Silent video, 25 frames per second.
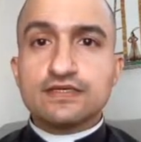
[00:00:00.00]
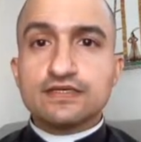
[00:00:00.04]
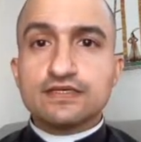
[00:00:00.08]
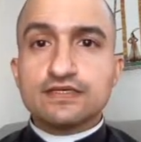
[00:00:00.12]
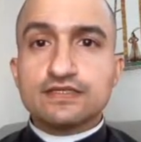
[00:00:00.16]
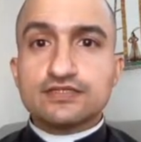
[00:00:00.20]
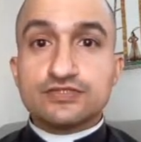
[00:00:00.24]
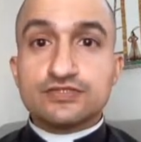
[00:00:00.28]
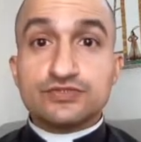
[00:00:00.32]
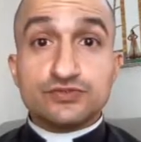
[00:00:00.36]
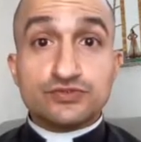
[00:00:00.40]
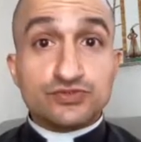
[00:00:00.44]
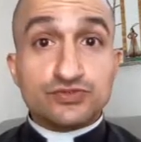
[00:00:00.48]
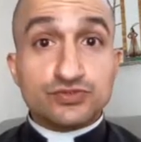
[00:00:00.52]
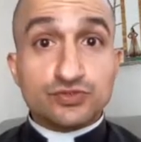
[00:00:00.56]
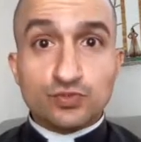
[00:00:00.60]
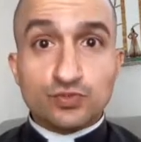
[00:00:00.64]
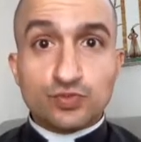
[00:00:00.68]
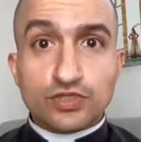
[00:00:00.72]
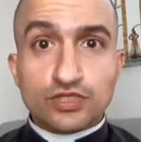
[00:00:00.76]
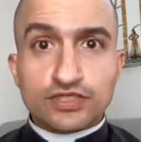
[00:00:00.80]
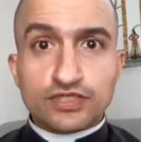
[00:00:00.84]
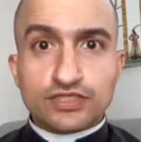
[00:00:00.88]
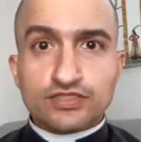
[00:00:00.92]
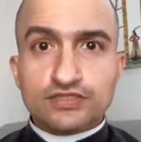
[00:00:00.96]
to
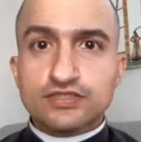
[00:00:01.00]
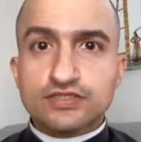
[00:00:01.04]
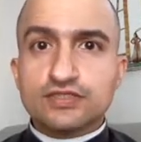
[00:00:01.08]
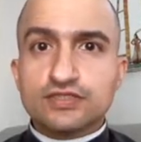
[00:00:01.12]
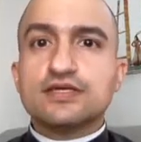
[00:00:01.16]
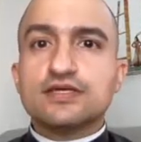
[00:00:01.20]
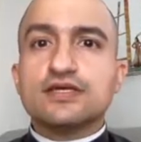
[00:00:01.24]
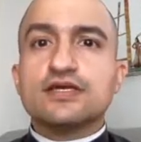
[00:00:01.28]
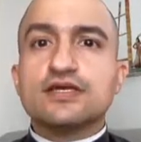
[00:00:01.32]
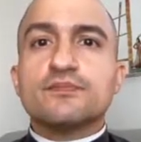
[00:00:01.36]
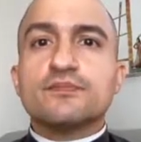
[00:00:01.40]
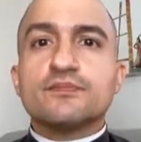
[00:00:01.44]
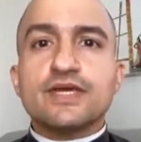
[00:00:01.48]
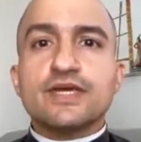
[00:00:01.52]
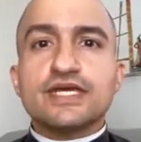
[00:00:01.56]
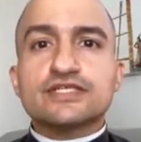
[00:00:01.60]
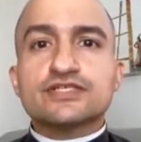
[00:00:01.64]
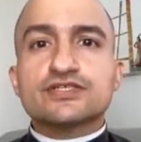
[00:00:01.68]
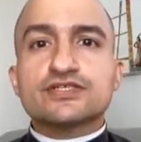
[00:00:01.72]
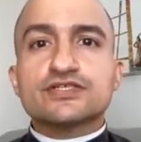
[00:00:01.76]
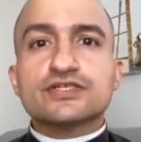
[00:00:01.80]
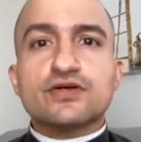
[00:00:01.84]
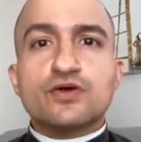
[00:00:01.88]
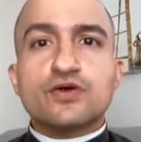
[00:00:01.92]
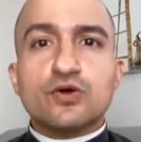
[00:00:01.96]
work, make
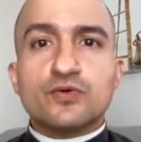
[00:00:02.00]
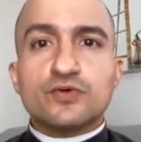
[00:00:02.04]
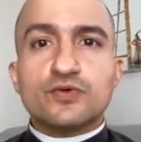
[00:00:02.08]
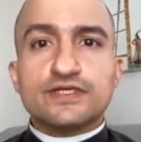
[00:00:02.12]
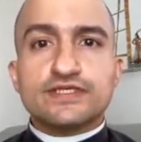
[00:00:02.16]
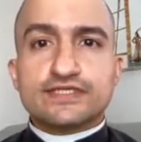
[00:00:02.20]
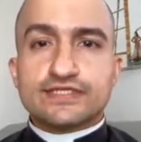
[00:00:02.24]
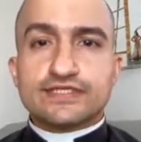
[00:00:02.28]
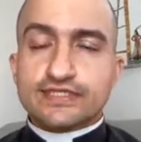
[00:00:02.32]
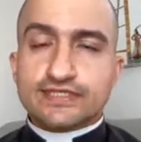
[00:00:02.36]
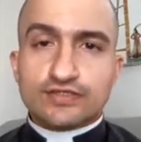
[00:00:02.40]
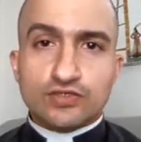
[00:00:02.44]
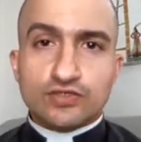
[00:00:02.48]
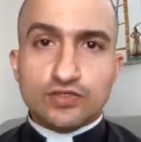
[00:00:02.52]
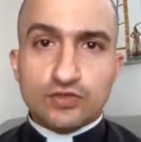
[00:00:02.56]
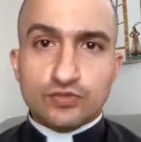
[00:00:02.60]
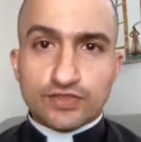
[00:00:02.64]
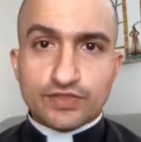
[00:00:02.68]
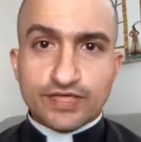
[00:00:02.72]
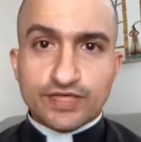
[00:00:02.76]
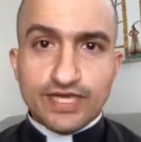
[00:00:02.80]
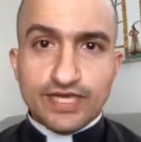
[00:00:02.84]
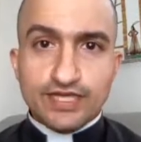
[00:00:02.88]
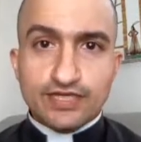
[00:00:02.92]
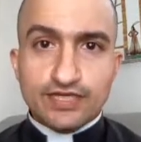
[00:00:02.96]
sure to always hit
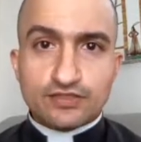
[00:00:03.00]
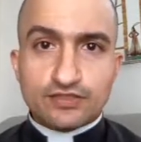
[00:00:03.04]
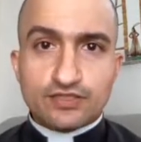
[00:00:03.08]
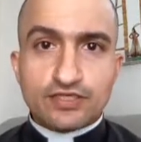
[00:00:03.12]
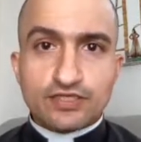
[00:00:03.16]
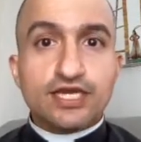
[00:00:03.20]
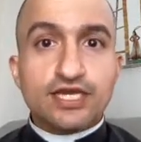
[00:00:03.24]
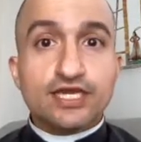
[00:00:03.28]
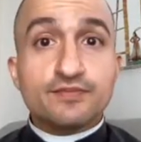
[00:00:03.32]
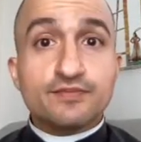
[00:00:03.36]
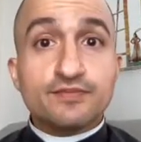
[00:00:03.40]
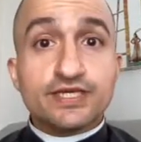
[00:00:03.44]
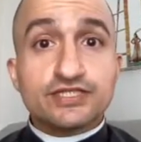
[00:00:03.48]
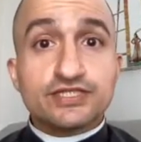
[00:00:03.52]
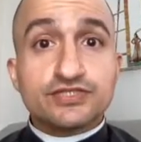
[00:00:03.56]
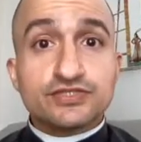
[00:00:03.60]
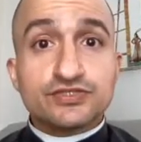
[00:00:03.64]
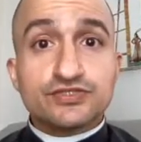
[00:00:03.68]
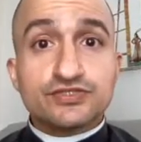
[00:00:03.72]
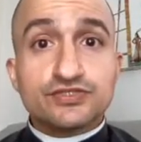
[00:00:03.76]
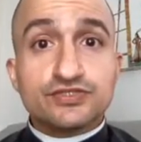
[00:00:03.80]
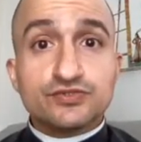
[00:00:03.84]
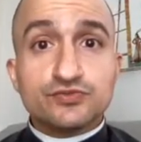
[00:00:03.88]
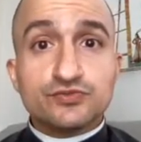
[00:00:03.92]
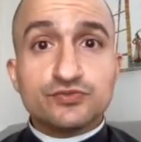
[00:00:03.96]
OK and make sure
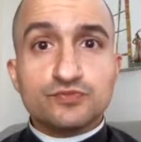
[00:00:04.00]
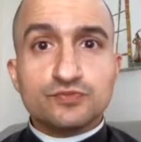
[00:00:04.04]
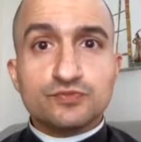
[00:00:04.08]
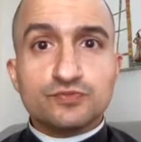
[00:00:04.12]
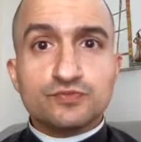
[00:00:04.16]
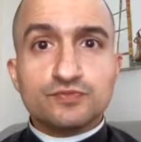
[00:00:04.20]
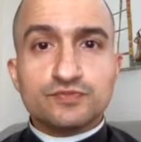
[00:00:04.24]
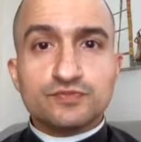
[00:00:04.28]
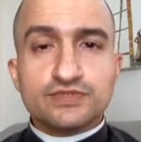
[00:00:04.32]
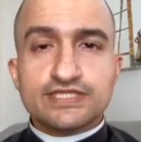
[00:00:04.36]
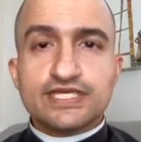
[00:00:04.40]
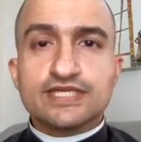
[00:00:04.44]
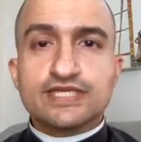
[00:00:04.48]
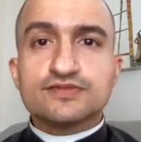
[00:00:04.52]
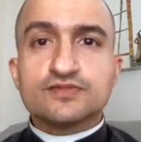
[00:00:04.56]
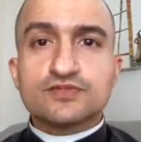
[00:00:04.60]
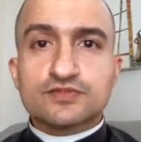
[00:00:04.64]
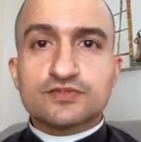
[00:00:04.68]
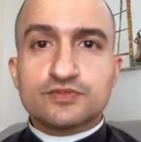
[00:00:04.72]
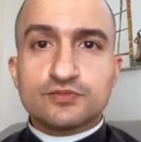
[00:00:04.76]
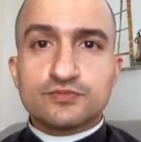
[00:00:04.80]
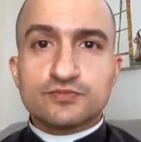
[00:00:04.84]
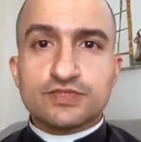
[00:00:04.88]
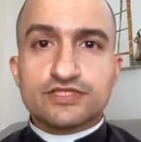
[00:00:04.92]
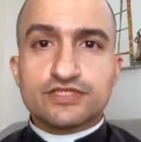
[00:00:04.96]
to set those
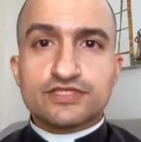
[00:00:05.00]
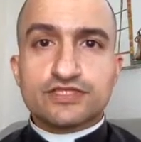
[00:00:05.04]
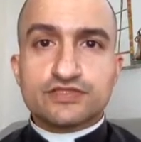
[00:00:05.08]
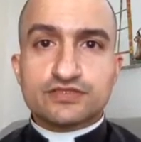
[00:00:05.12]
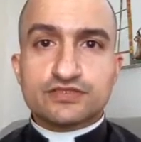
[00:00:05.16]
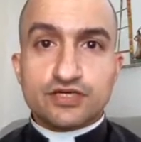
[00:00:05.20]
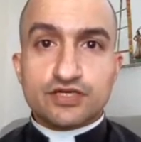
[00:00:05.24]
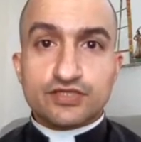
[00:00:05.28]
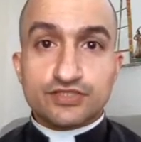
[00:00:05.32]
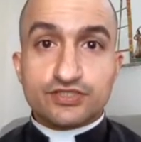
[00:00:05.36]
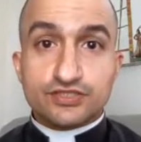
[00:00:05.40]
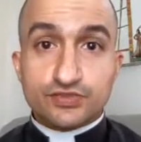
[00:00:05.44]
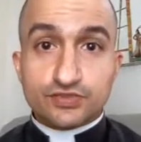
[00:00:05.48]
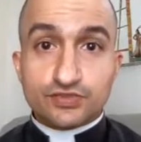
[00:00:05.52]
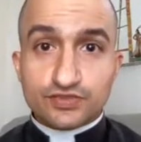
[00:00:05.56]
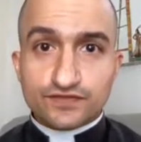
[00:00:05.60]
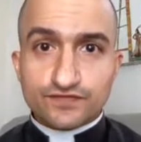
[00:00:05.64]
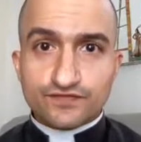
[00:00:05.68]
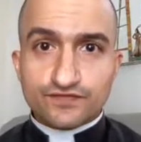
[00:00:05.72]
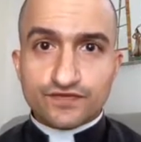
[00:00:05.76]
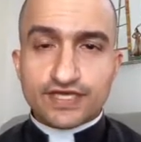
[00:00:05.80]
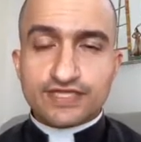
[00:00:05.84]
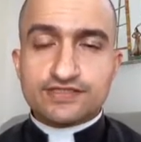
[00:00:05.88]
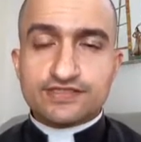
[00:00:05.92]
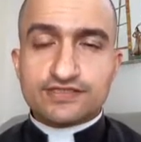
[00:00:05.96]
permissions on your
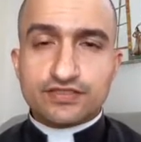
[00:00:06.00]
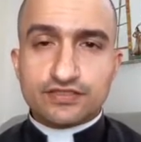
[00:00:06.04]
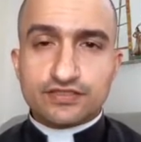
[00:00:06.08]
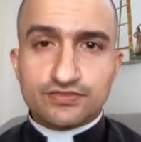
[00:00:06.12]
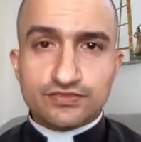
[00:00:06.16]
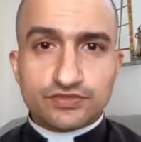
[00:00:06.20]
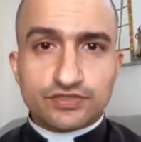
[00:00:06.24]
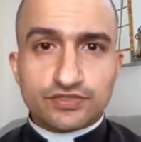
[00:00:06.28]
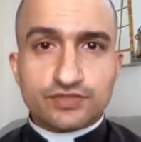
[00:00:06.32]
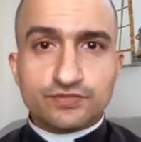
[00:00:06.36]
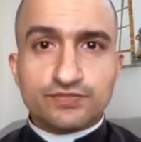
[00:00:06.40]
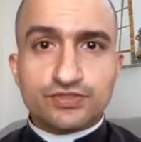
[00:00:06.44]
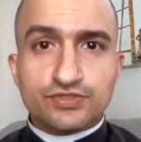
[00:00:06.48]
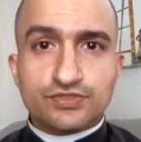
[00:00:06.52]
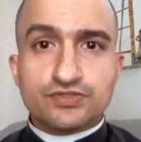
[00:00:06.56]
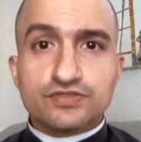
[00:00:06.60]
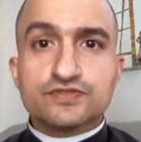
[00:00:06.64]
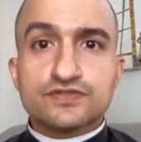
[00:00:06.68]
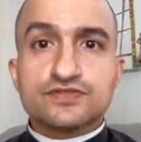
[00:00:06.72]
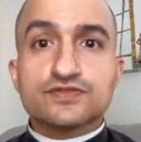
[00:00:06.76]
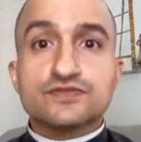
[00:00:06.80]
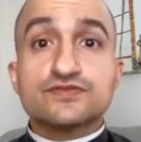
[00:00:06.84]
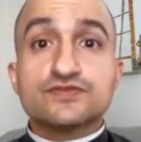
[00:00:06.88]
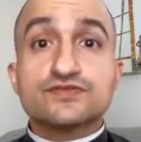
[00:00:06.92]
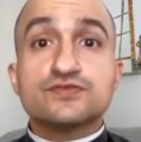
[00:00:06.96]
device, on your computer,
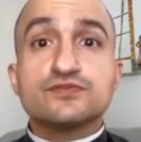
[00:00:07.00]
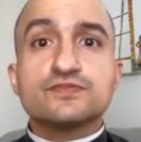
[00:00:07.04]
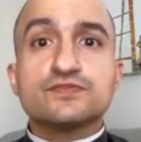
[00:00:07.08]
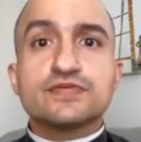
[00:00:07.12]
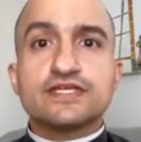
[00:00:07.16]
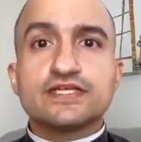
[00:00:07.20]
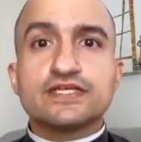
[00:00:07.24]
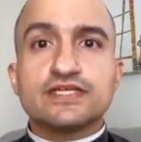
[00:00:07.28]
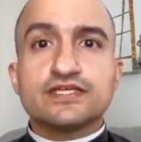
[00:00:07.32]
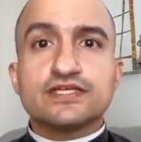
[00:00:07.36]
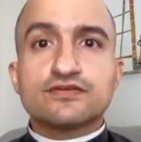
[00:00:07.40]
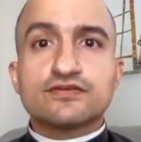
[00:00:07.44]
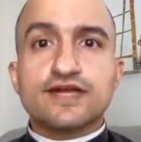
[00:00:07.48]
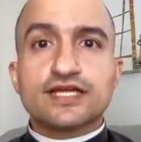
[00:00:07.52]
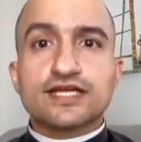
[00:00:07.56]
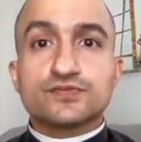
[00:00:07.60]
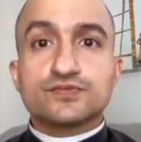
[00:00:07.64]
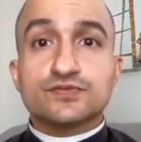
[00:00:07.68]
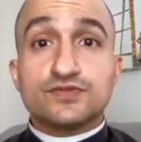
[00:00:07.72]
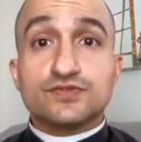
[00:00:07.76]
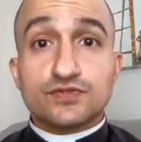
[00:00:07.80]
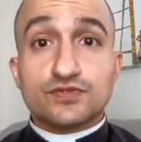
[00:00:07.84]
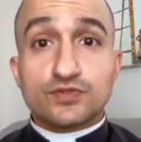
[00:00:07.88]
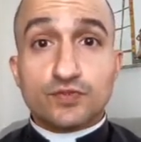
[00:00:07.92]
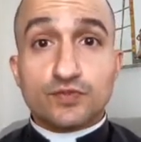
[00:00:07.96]
so Zoom can interact
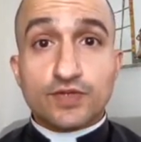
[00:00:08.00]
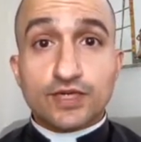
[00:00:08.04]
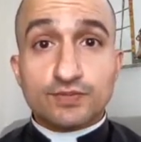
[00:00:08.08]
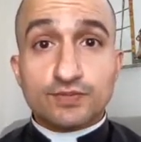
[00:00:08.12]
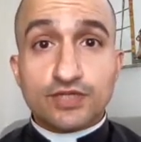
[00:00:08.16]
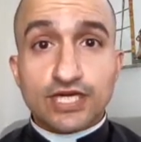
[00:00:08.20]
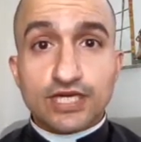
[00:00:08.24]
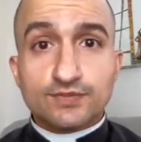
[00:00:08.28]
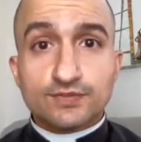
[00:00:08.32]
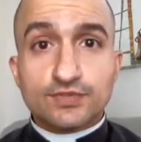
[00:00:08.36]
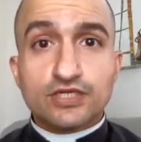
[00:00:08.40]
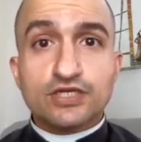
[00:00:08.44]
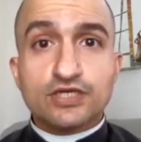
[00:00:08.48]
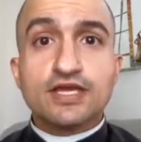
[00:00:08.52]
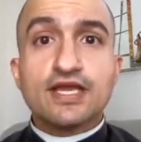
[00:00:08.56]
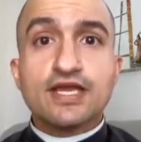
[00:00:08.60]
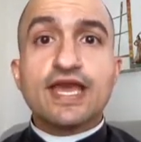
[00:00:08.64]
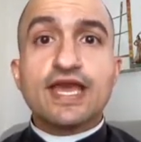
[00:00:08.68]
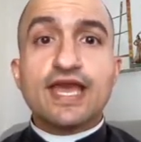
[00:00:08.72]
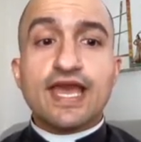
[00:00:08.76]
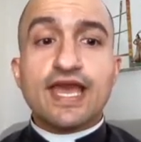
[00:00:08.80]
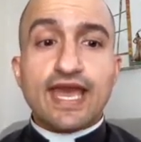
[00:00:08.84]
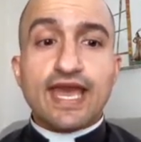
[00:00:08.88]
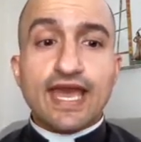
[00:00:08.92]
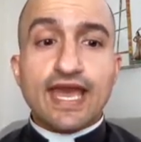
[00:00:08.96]
with your web camera
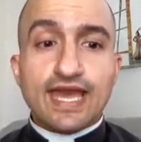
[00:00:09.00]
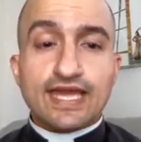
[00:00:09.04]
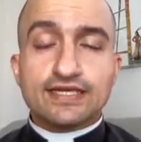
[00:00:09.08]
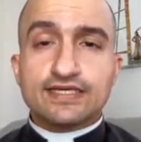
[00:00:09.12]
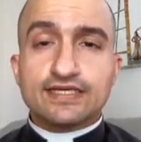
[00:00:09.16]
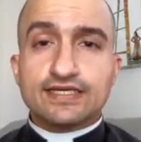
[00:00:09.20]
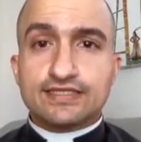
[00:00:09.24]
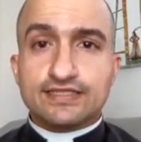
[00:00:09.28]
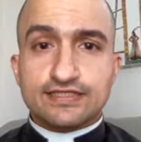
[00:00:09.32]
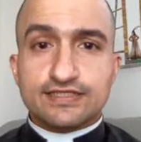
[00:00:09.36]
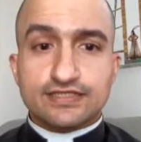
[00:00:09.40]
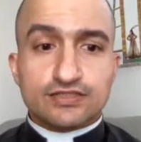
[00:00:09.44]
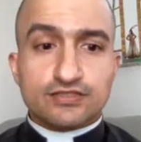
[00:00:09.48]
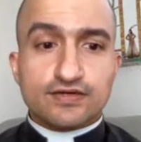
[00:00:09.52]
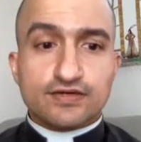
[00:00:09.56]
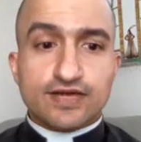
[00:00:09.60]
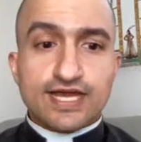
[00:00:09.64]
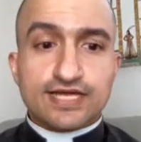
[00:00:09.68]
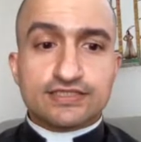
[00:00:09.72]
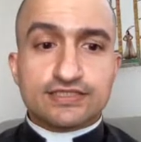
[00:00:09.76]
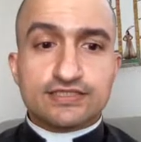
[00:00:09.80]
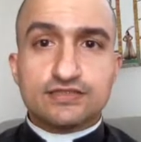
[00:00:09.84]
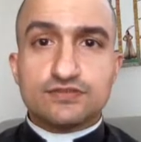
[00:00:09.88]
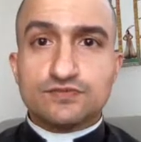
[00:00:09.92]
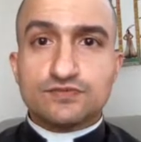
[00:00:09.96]
and can
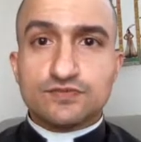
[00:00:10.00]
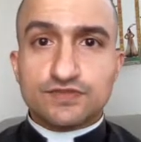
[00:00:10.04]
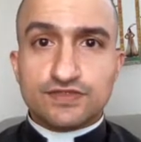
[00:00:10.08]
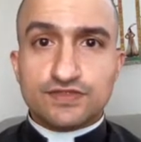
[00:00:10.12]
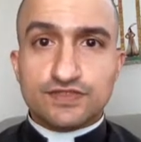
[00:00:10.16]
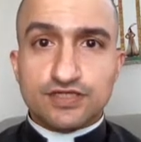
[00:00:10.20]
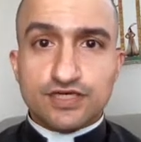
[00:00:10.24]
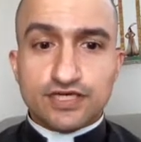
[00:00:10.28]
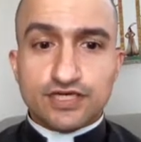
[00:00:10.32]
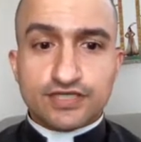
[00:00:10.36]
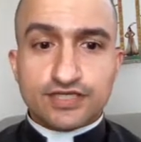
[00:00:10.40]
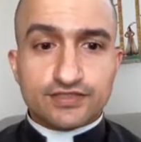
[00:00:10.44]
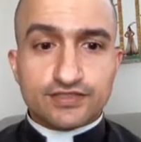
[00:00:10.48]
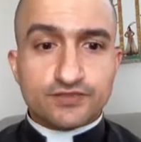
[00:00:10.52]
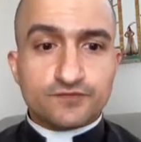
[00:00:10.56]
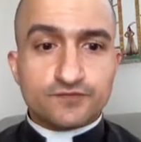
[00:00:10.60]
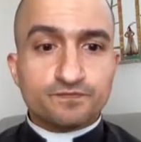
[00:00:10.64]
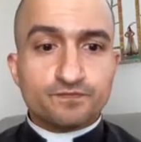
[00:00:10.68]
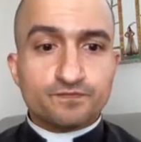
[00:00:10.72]
interact with the audio.